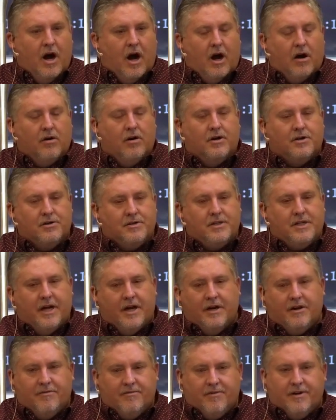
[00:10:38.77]
our
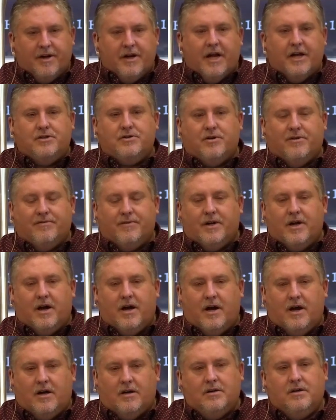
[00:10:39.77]
understanding of the nature of
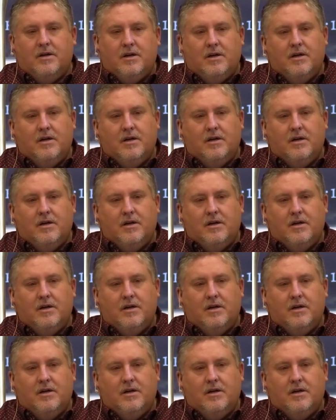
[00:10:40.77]
God